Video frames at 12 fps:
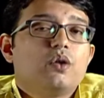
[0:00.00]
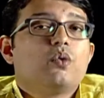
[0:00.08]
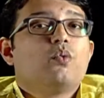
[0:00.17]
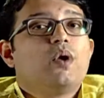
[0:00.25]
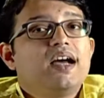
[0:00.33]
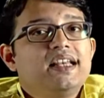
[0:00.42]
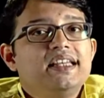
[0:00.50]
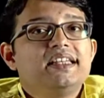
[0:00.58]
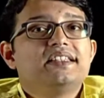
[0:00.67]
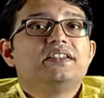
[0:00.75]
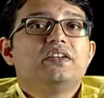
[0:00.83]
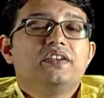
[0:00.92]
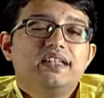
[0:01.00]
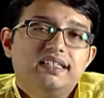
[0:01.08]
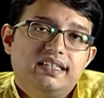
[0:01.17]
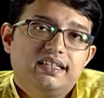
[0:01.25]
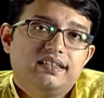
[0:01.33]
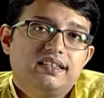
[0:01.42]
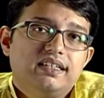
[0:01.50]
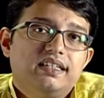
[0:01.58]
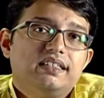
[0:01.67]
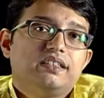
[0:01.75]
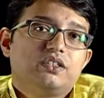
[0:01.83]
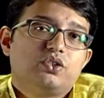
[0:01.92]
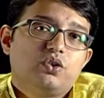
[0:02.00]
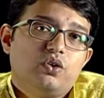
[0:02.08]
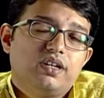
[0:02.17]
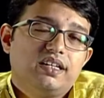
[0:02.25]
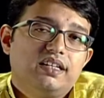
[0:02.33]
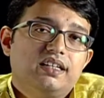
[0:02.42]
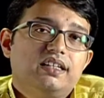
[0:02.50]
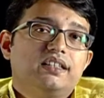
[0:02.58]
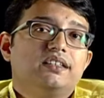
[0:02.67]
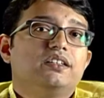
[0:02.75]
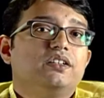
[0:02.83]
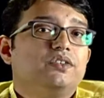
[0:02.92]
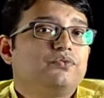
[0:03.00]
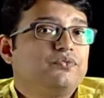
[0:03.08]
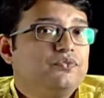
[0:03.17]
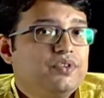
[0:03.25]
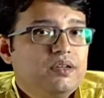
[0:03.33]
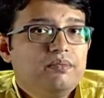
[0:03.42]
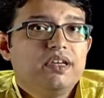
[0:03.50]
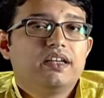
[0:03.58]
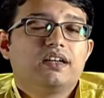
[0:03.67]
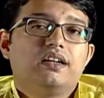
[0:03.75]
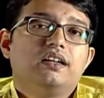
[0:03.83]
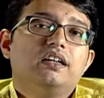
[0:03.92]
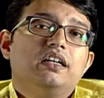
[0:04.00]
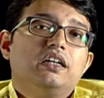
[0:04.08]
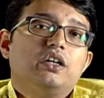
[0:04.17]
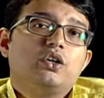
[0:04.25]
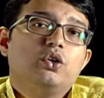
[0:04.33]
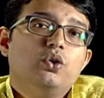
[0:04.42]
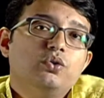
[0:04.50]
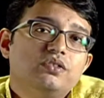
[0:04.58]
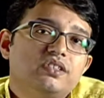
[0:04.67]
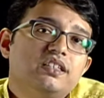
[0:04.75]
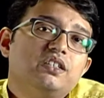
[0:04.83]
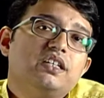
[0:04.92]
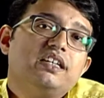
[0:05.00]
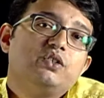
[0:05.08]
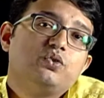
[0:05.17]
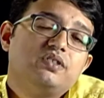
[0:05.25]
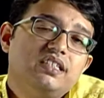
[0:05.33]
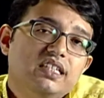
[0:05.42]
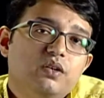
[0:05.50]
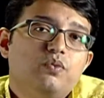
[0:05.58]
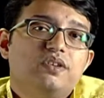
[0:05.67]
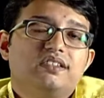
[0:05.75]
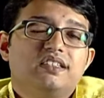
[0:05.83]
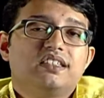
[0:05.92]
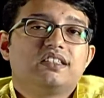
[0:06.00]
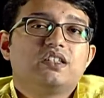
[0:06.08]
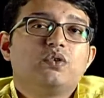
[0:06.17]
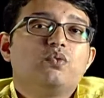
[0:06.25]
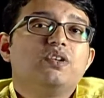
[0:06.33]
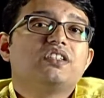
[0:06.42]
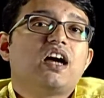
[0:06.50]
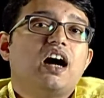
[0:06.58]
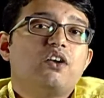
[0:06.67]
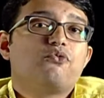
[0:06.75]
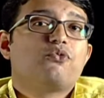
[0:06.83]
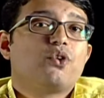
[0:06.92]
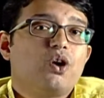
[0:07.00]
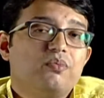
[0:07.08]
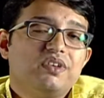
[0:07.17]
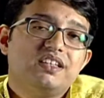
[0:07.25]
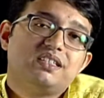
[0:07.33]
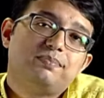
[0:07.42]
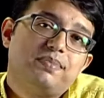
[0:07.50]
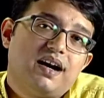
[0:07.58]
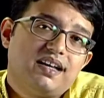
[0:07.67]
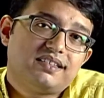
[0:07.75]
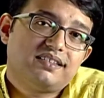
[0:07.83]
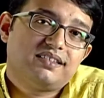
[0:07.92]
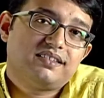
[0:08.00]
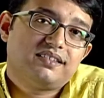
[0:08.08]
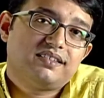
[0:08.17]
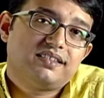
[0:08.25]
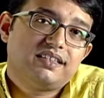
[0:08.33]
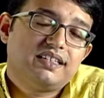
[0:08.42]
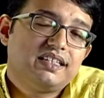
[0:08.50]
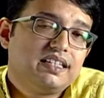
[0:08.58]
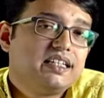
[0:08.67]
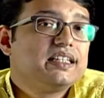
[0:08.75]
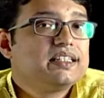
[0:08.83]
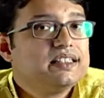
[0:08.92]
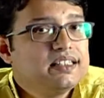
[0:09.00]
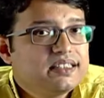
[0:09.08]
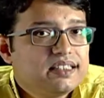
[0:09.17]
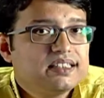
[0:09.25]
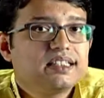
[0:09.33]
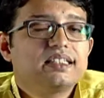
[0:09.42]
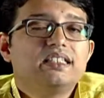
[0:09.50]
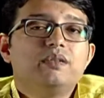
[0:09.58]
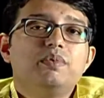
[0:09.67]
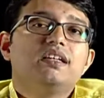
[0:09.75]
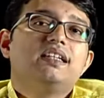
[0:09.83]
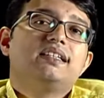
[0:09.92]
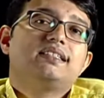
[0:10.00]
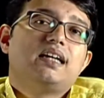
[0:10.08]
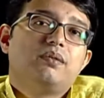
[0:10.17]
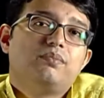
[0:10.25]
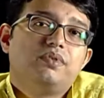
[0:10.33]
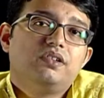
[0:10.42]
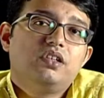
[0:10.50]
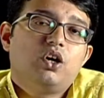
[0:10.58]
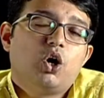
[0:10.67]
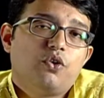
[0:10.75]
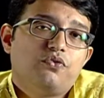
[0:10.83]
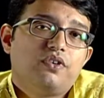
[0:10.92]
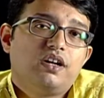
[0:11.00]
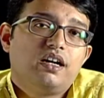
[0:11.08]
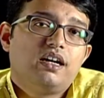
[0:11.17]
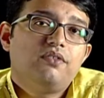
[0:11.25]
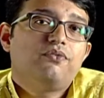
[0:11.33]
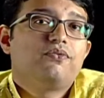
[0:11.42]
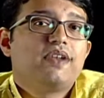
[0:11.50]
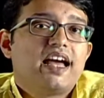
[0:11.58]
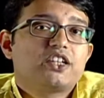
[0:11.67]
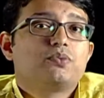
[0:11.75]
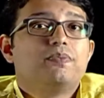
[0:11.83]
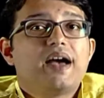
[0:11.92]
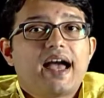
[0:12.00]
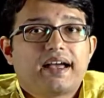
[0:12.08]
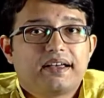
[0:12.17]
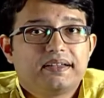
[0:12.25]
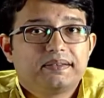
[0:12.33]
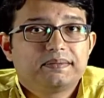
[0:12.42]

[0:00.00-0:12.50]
While he is narrating the story, the filmmaker goes into sequences which are from his past. This is a typical example of a flashback.